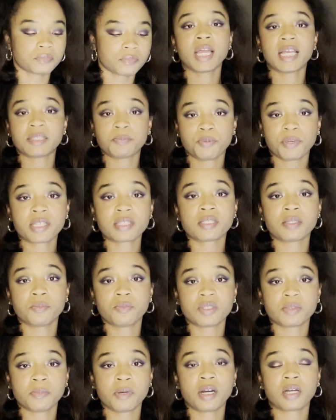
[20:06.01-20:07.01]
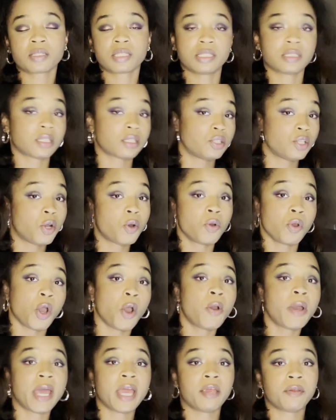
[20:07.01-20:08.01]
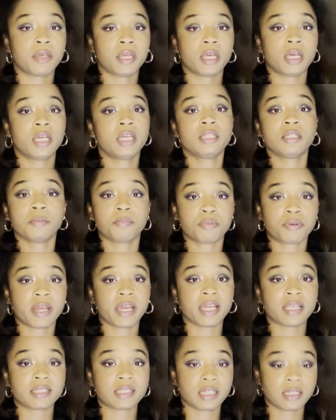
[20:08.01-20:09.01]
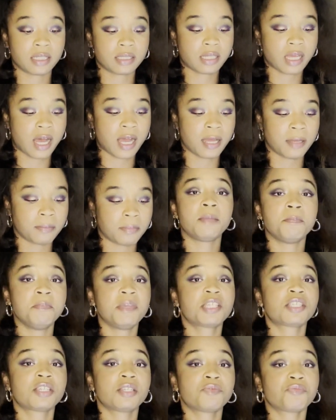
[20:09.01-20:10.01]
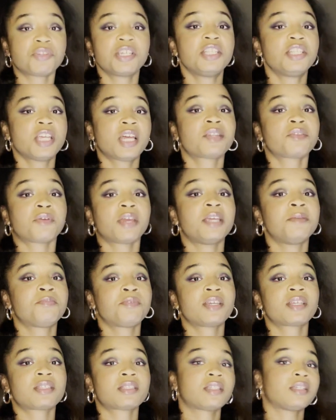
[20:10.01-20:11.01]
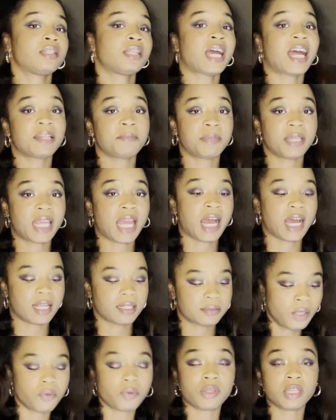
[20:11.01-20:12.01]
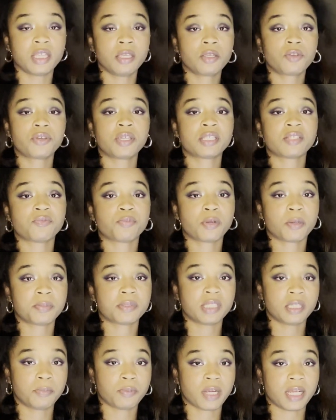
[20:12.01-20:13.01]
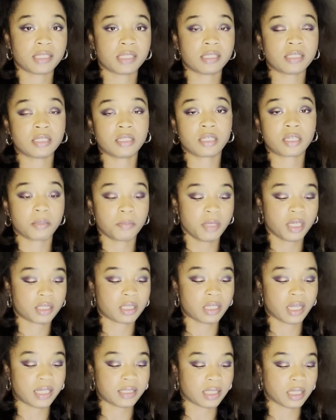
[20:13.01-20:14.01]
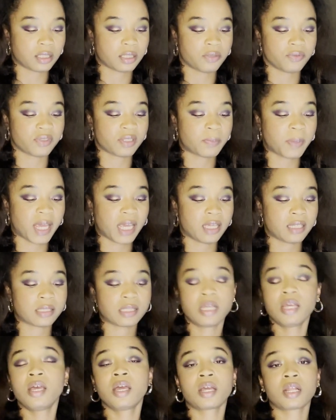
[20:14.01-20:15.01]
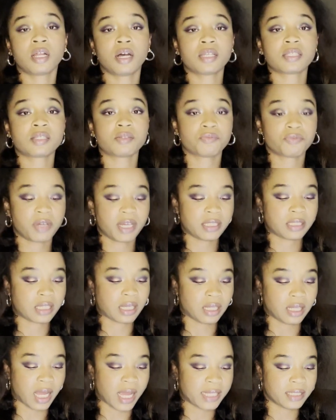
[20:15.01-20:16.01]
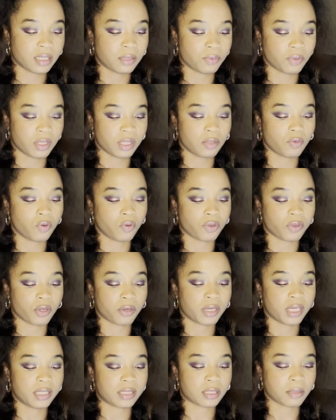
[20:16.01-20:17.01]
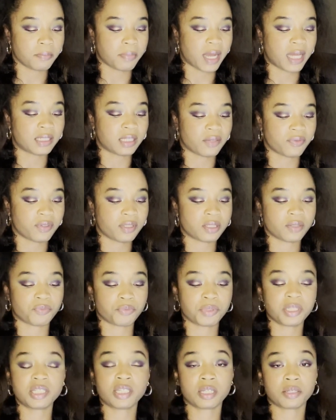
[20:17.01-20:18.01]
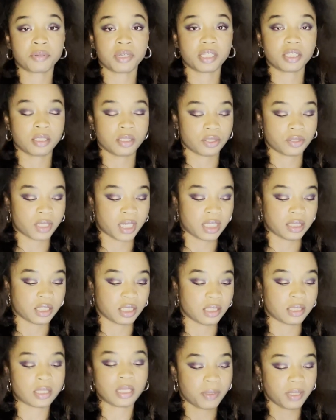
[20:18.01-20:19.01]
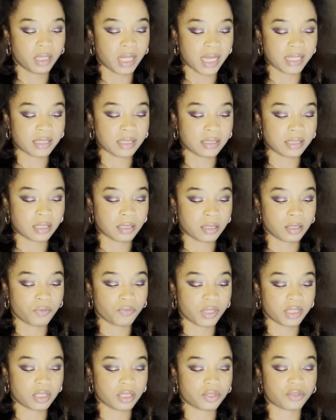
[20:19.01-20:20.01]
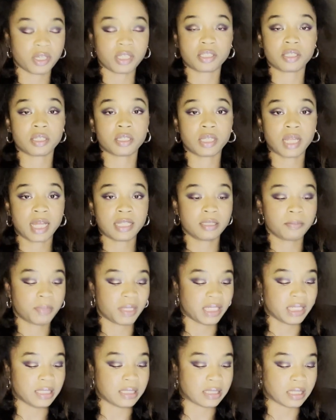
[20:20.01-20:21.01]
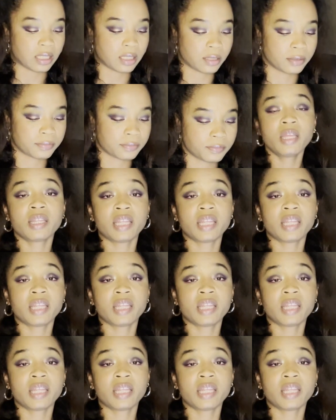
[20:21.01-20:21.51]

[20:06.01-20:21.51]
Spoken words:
As Brixton was marked as a no-go area in the press at the time, Mission Regenerate Brixton had begun. With the increase of property prices and the commercialisation of space, class and race collided with the authorities' combined efforts of regeneration strategies, licensing, registration and policing.